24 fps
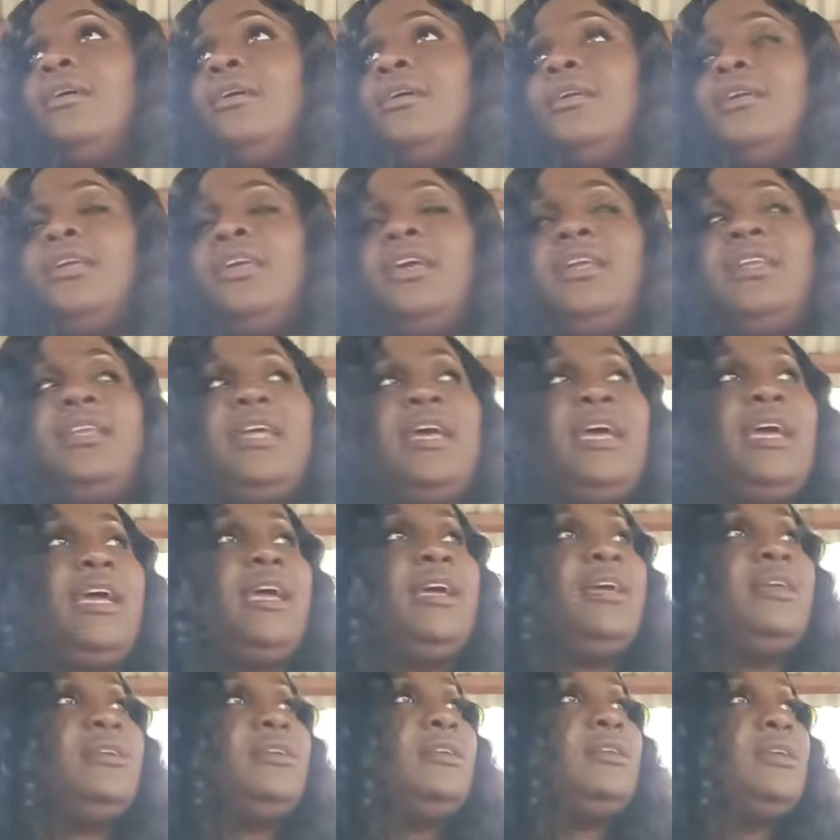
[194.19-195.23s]
Here there.
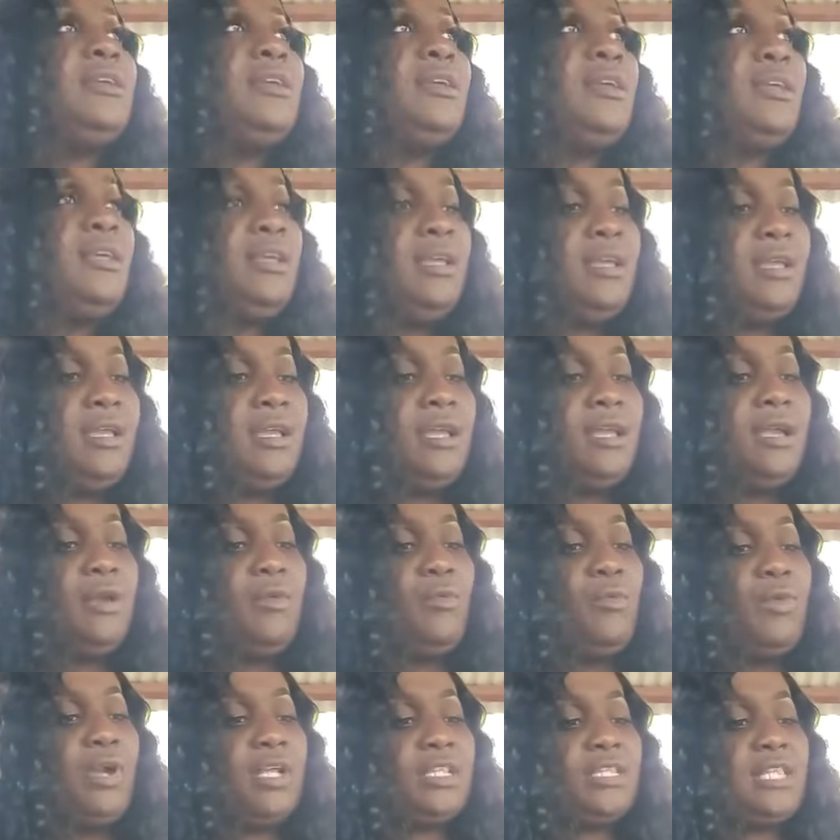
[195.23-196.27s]

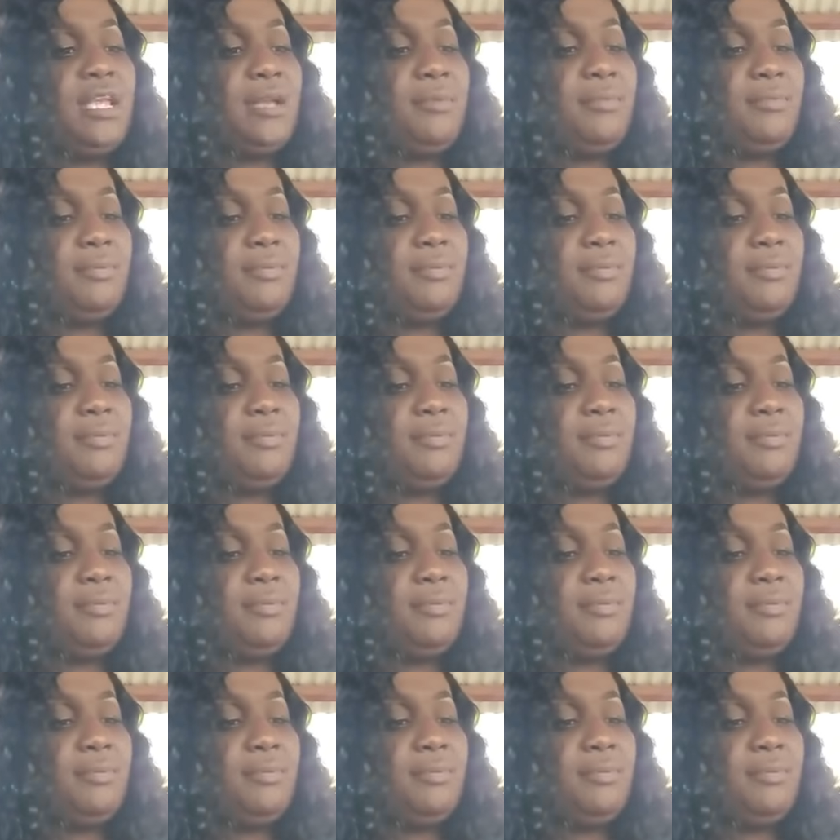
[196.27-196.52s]
What up?